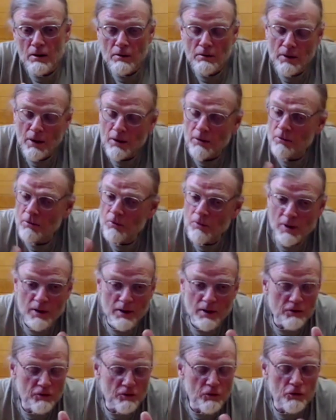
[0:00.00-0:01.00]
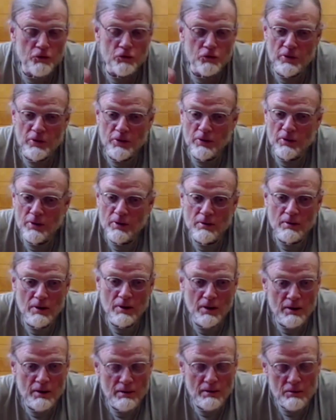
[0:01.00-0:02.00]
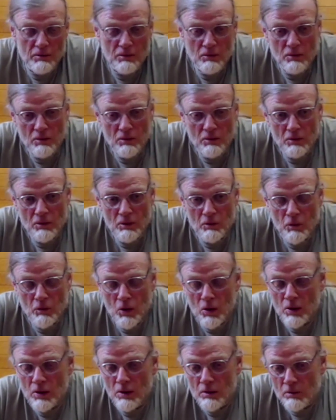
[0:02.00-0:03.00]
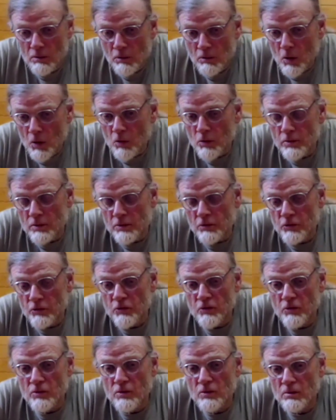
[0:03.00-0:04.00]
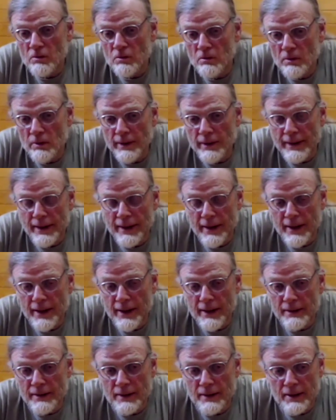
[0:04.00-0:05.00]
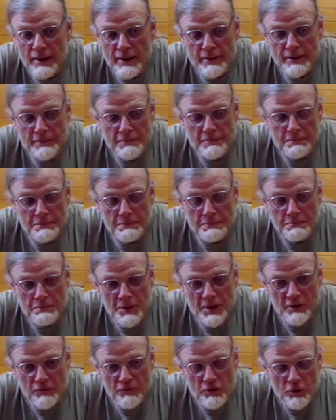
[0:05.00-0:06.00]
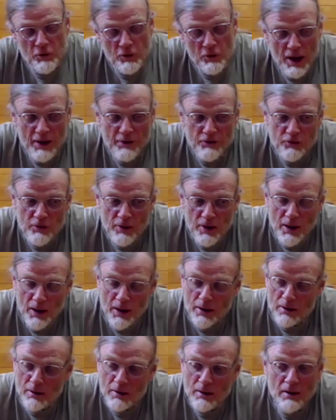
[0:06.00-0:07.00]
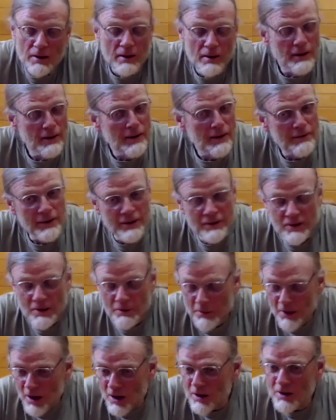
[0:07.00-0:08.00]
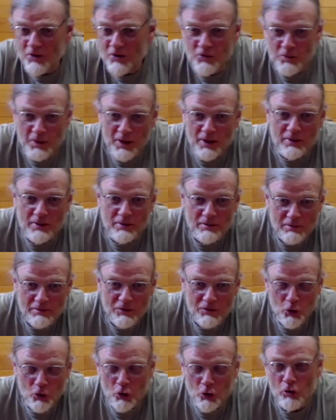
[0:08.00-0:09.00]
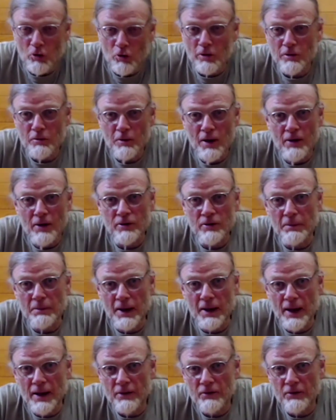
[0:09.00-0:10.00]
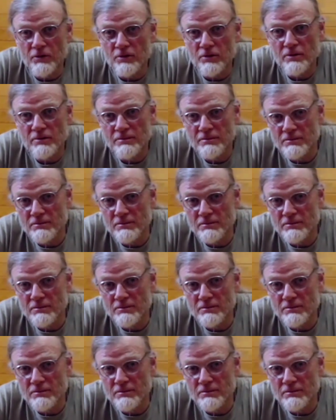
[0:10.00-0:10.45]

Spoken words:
The other thing is usually rodents, and if you're not seeing that the bark has been girdled around the base,